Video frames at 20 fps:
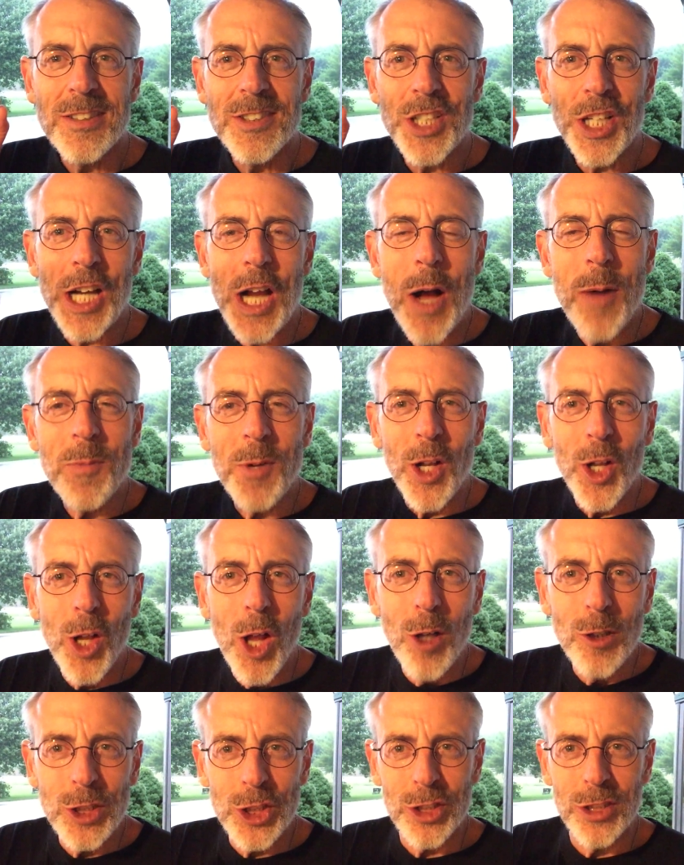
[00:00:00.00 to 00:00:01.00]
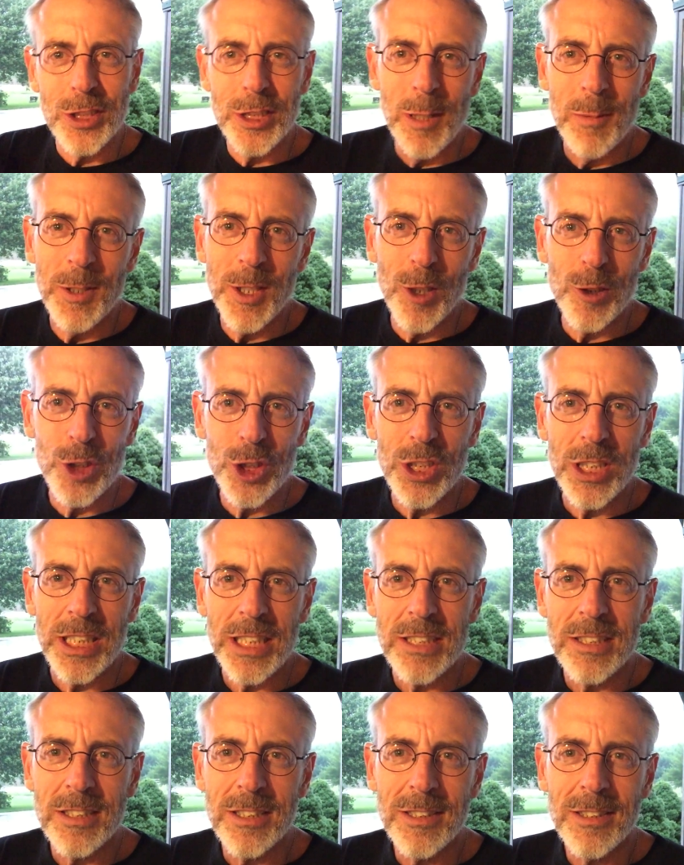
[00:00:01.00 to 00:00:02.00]
to come close to some of those
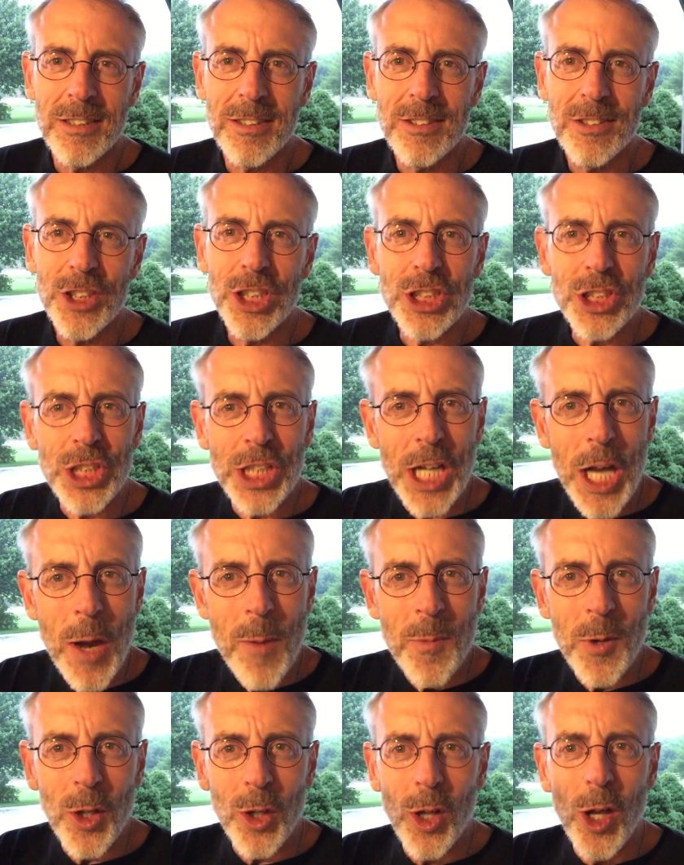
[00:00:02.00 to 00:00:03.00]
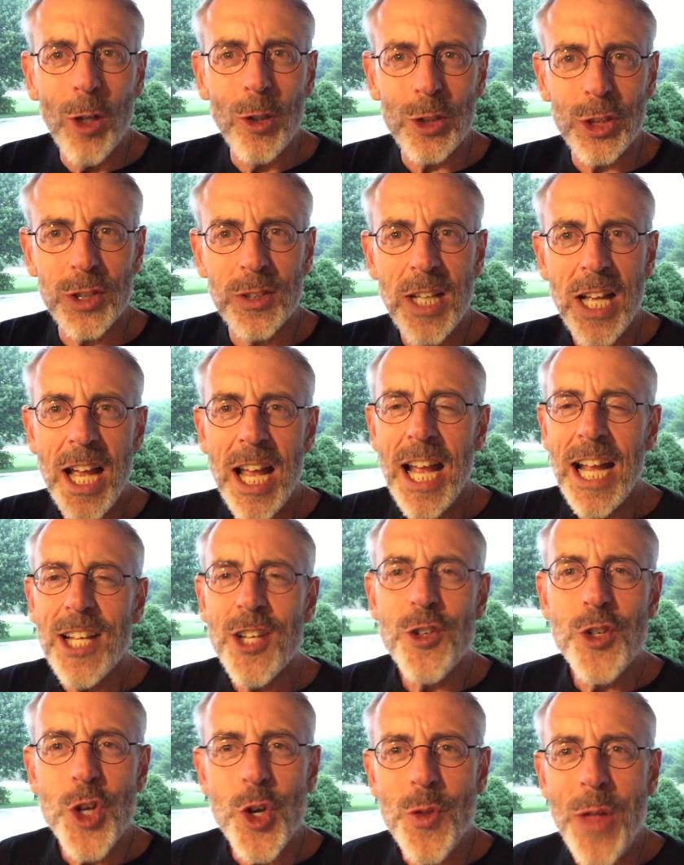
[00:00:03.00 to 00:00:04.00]
things. Just to come close.
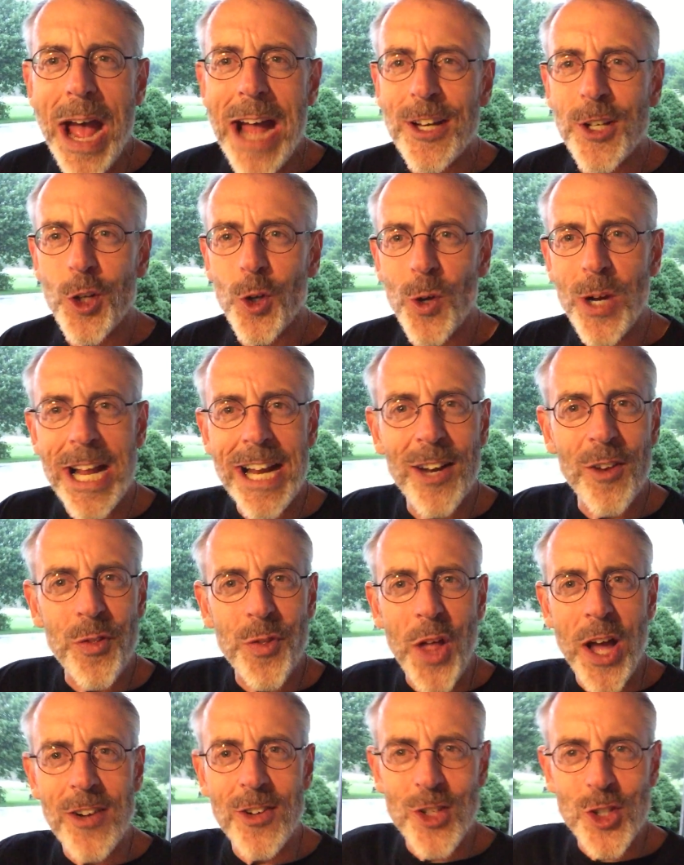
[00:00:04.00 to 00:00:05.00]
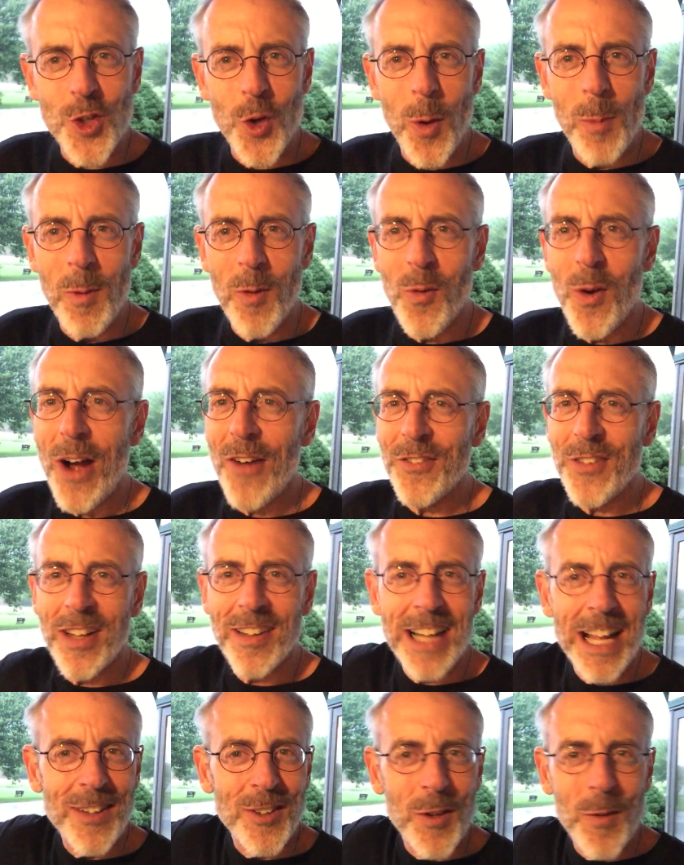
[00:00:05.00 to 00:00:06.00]
You do that, you create a thunderstorm of wealth. I
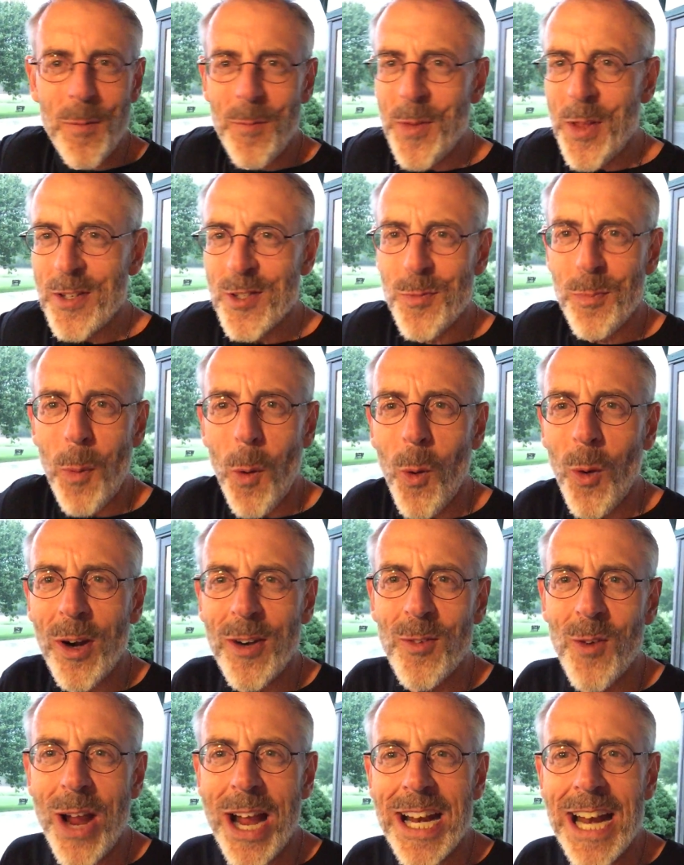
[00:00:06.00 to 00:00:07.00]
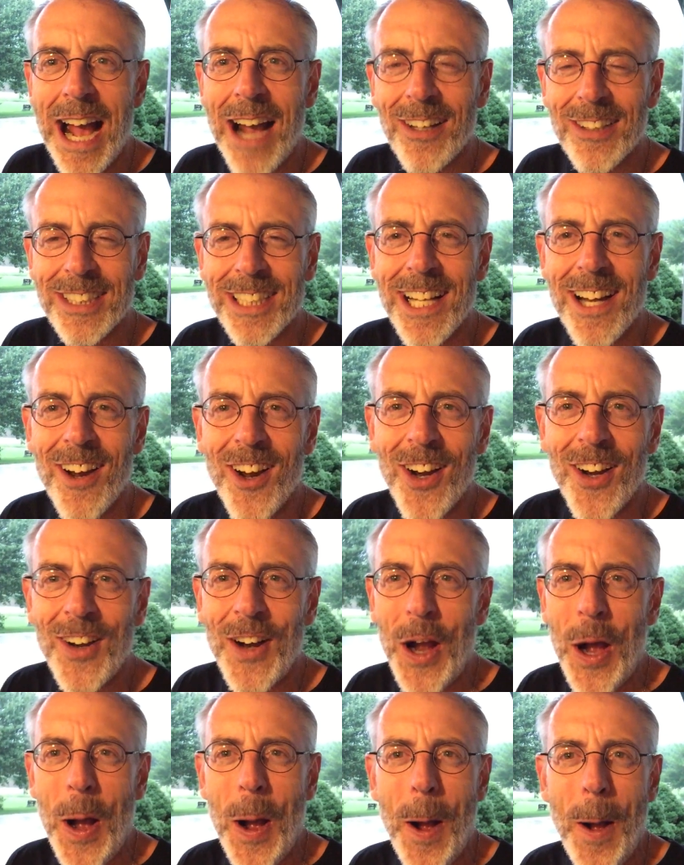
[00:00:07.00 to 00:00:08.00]
got that's pouring rain out
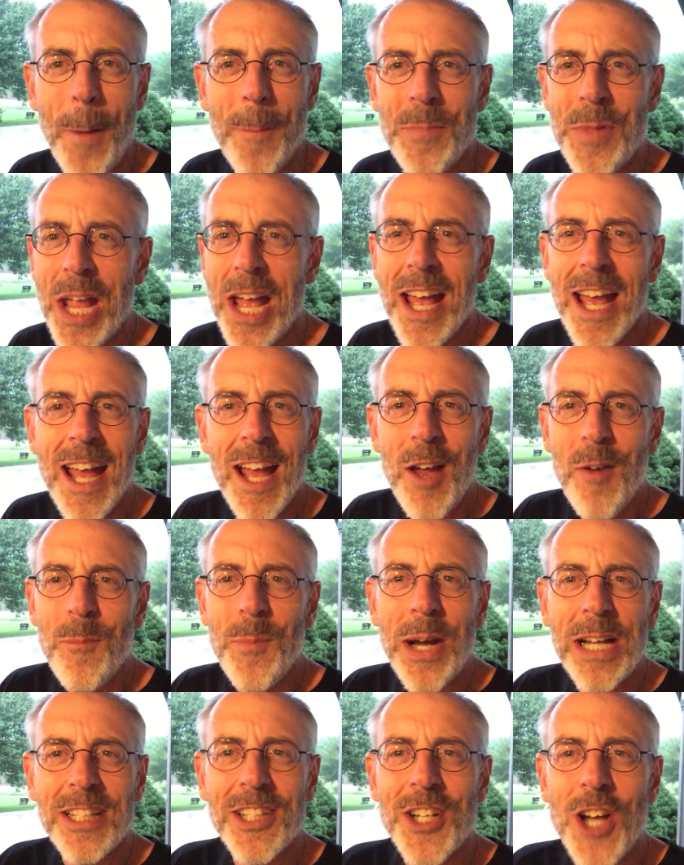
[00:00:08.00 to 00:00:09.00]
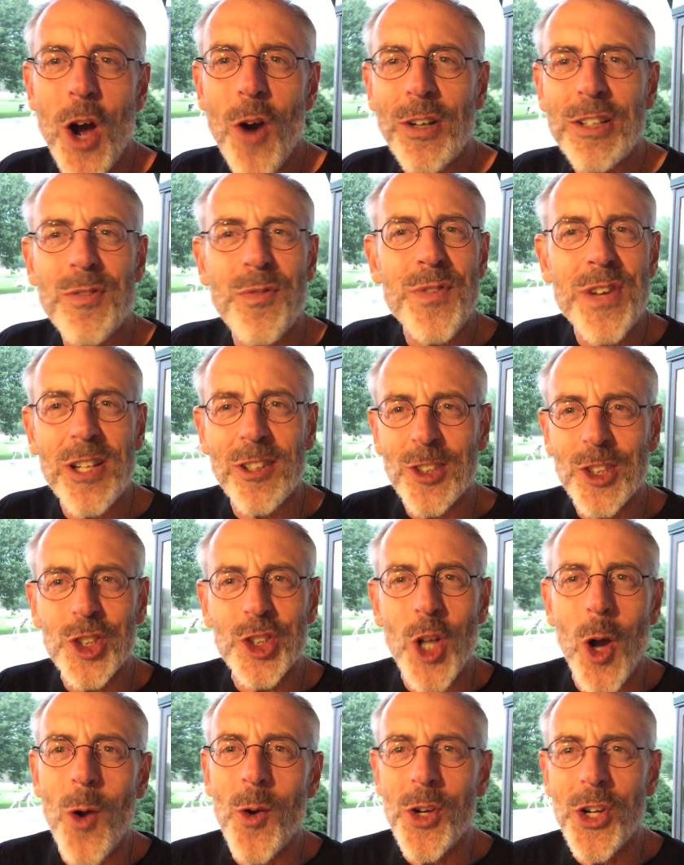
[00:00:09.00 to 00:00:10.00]
here. But, it feels
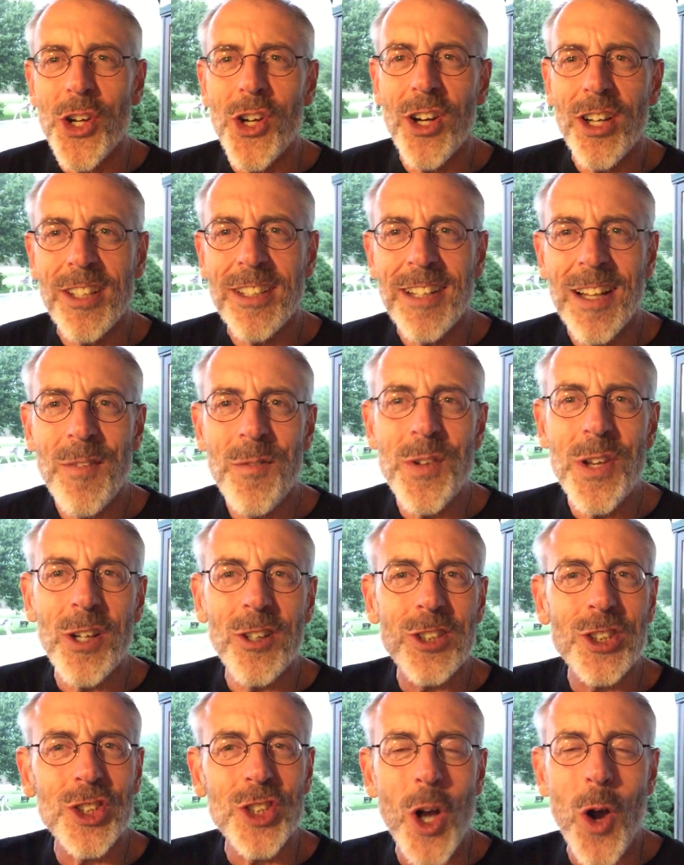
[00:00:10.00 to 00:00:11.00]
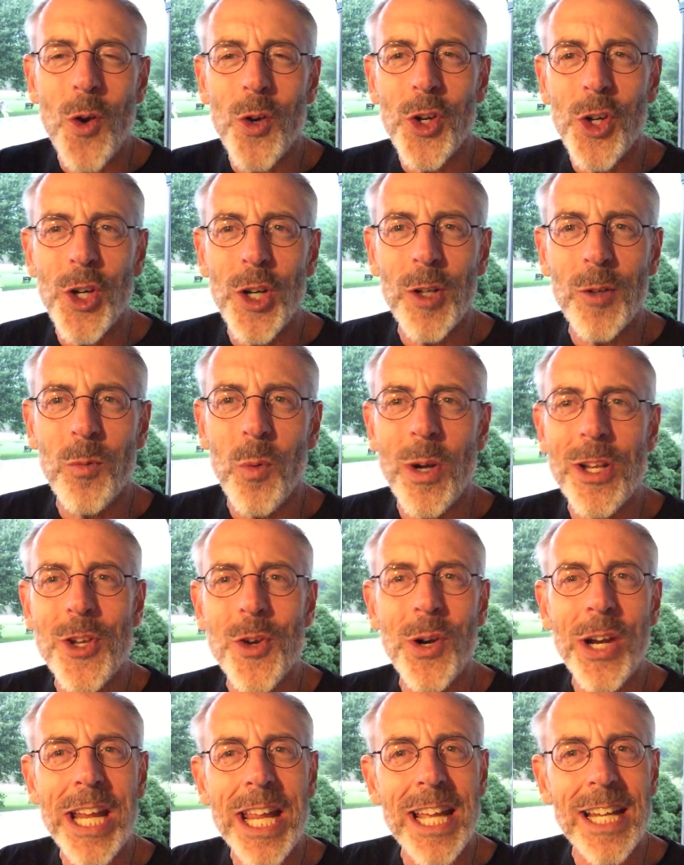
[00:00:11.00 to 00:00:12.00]
so good. It feels so good when
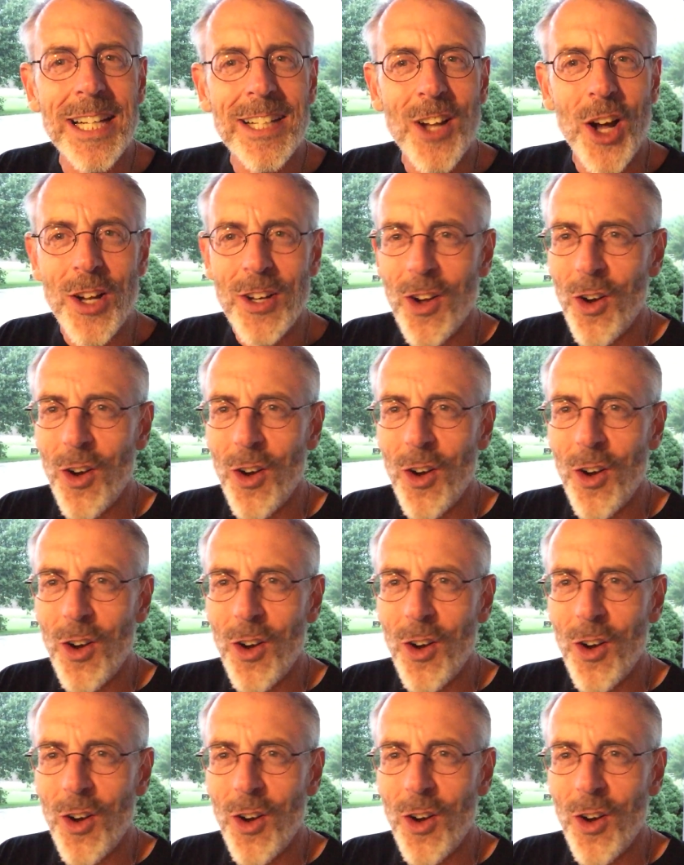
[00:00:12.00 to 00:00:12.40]
you hit it